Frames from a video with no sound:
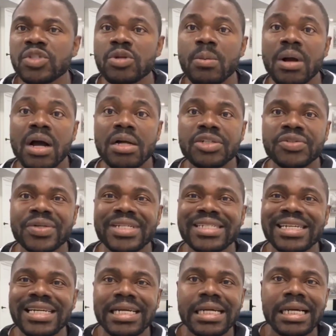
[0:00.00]
just because
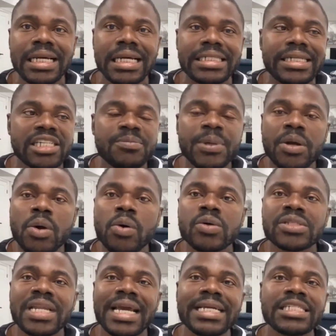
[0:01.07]
like it's much easier to prove